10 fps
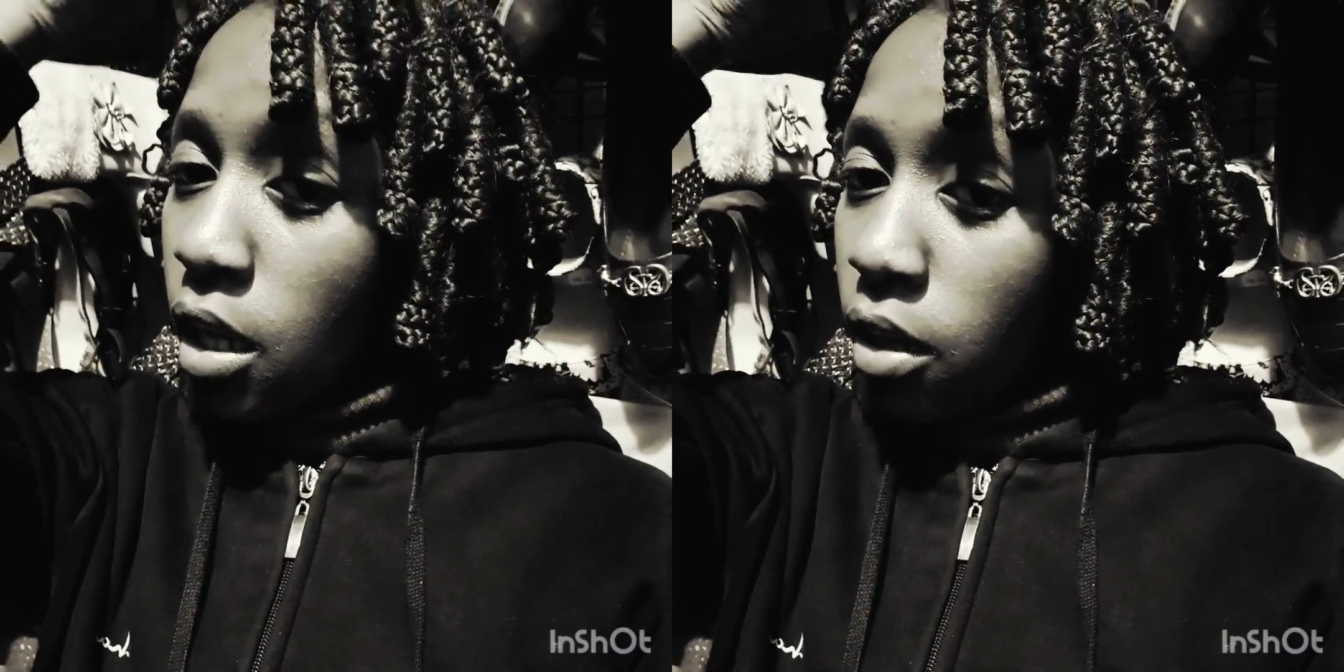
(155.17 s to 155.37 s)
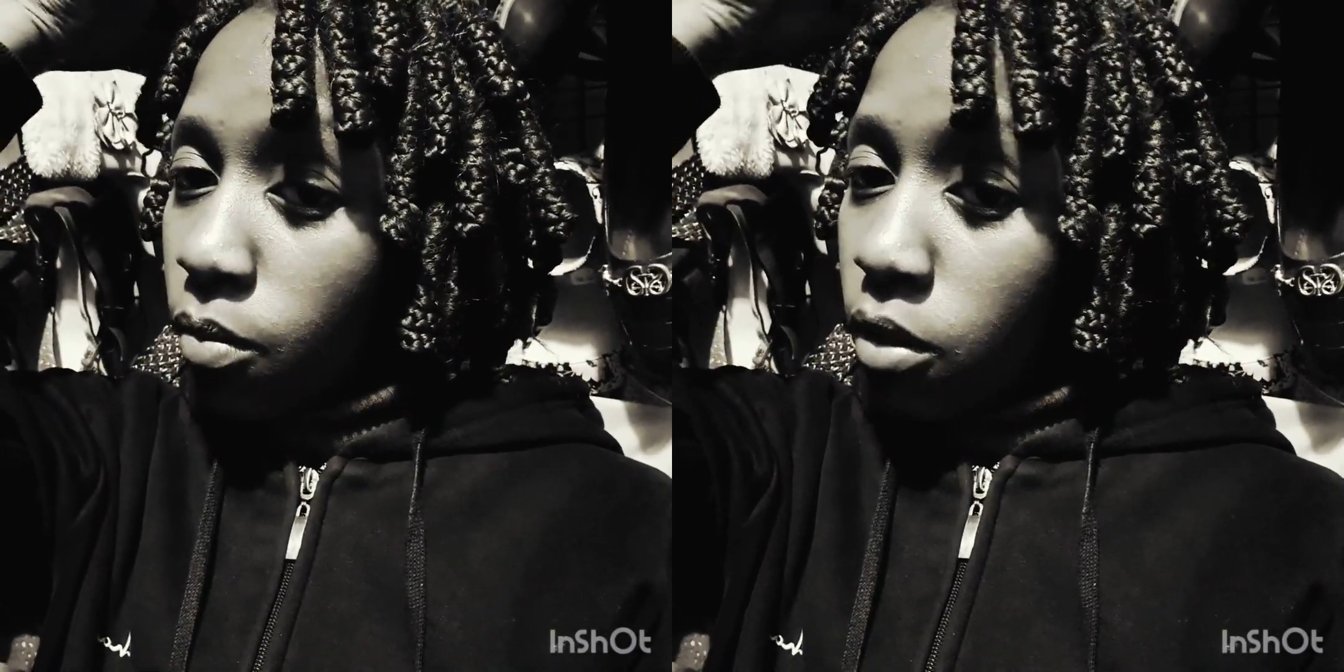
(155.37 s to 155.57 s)

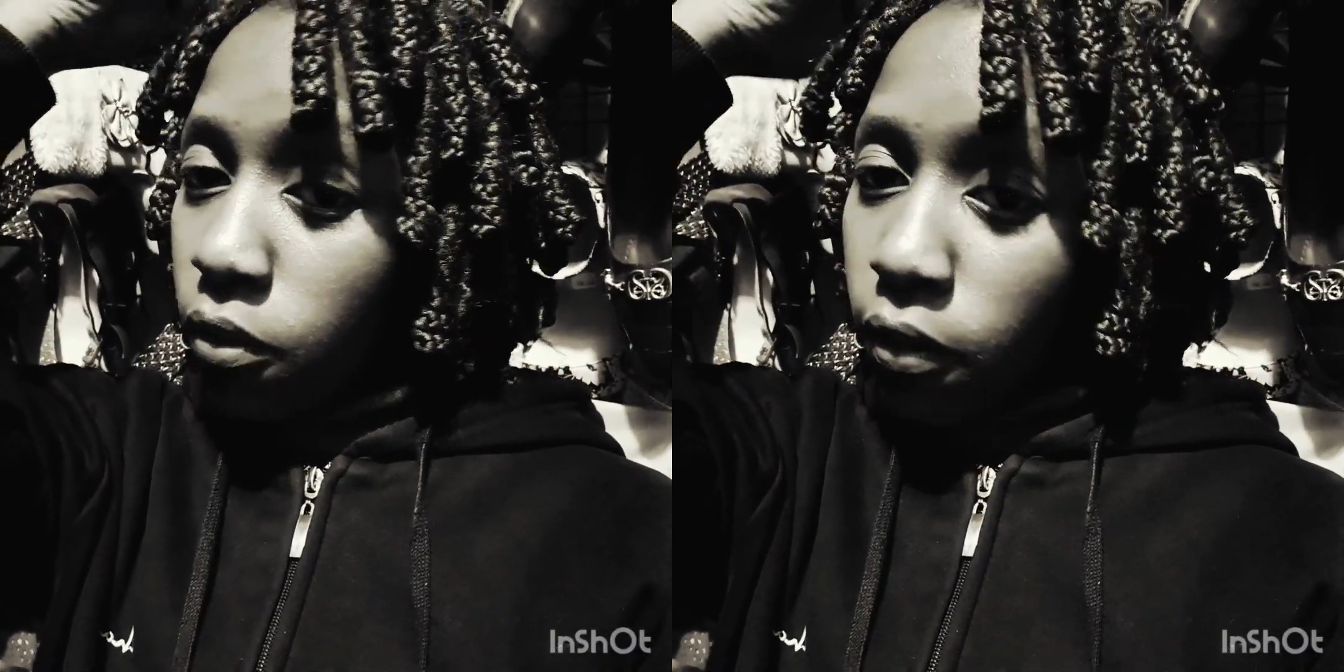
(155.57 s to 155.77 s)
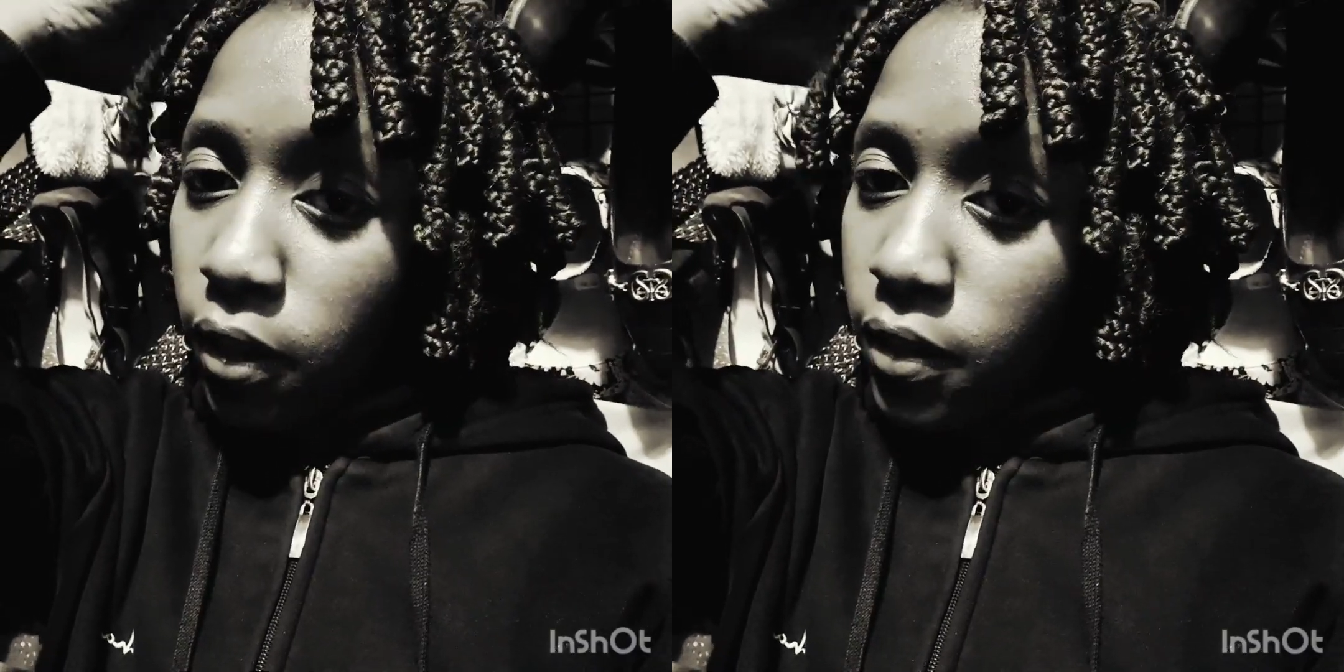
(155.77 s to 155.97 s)

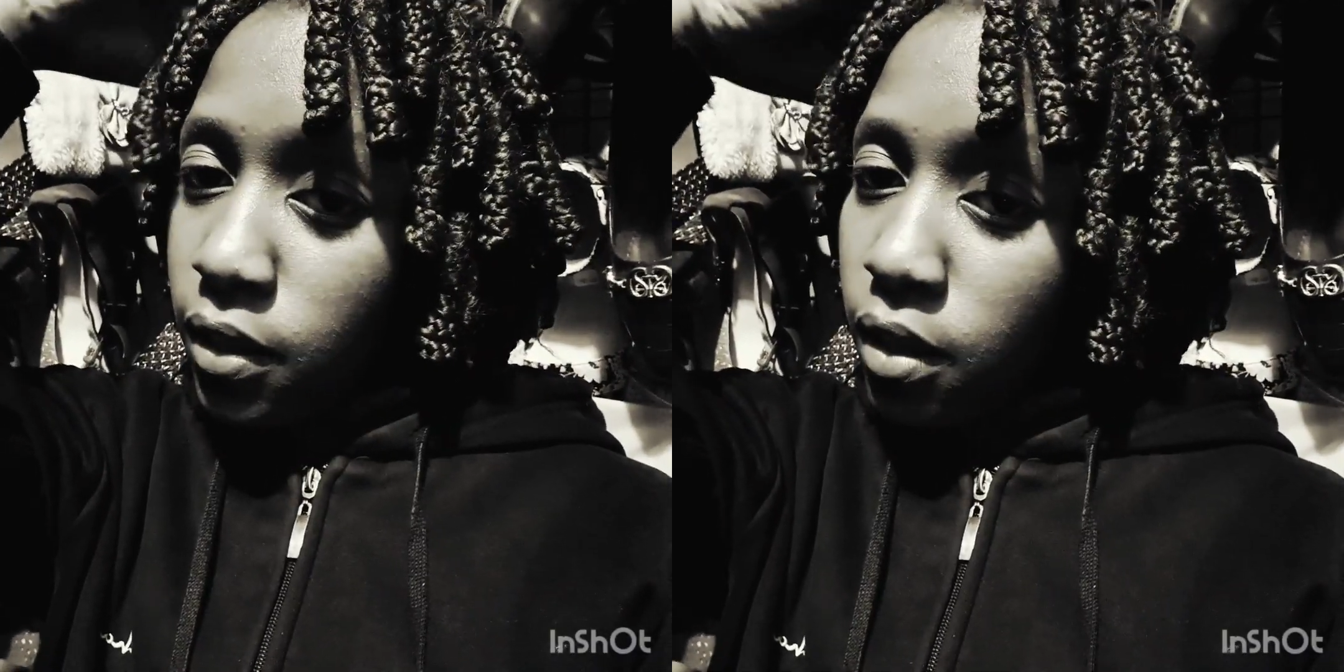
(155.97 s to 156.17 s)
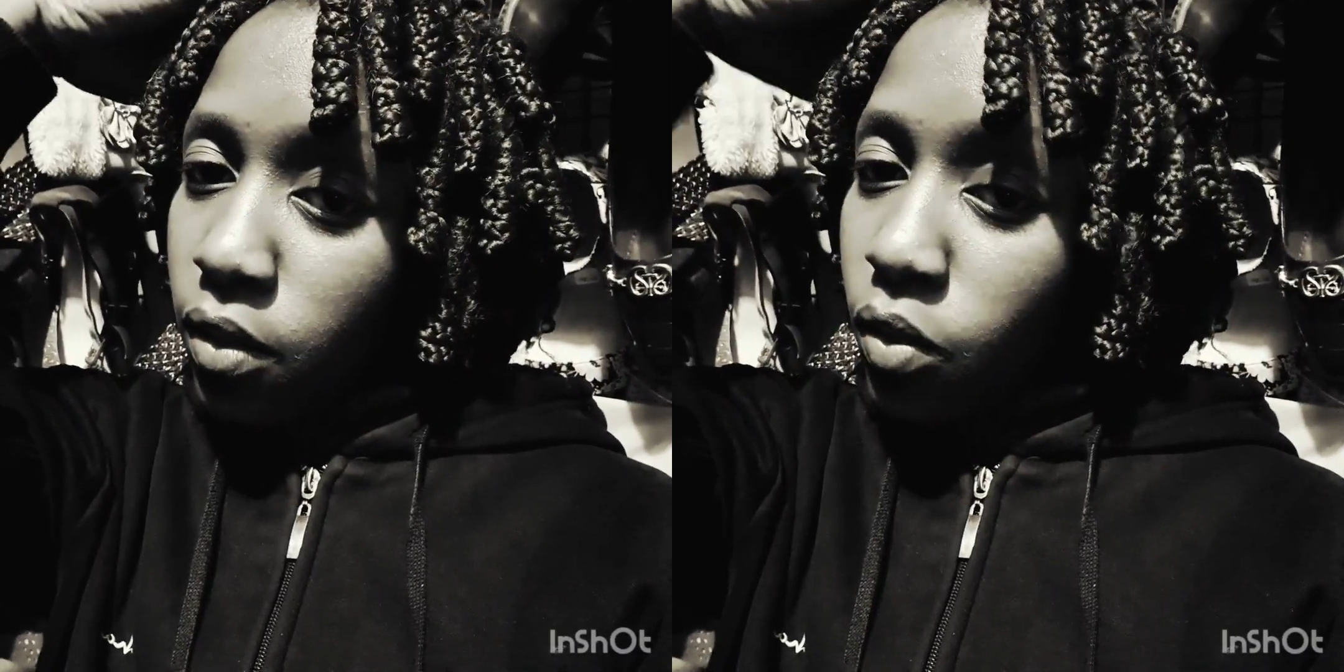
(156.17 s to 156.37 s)
remove this
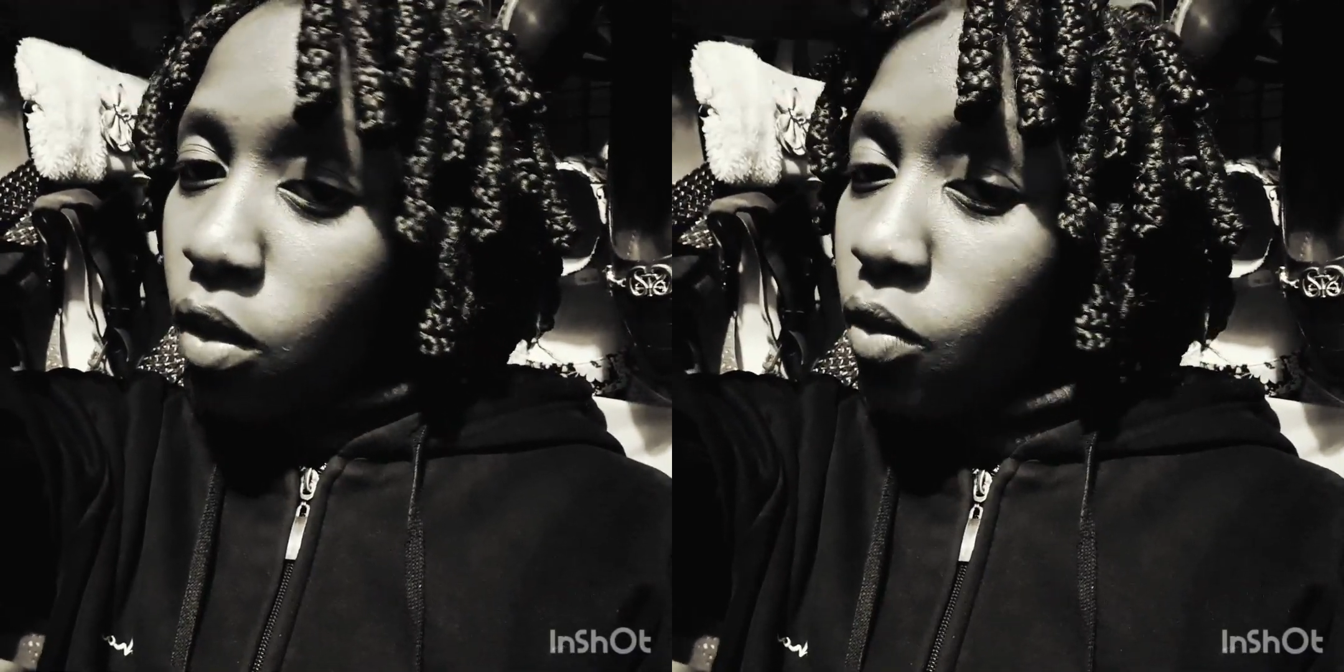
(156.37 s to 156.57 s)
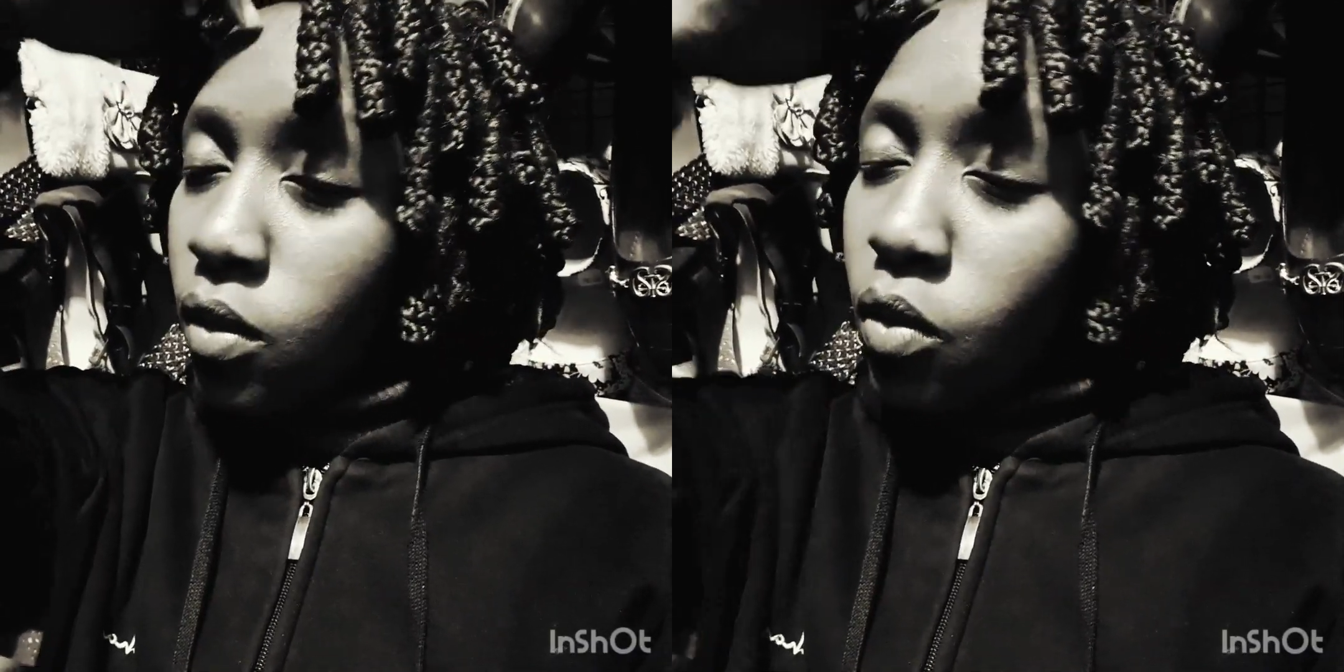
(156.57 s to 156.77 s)
ones,